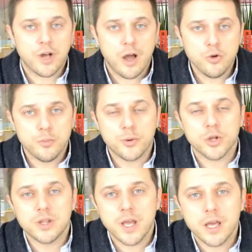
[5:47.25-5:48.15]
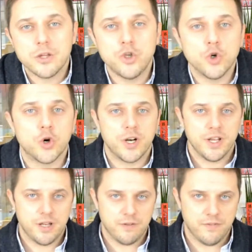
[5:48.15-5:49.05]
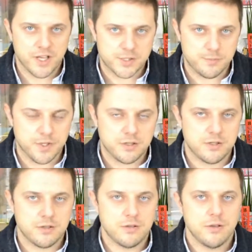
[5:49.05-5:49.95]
how you protect your investment.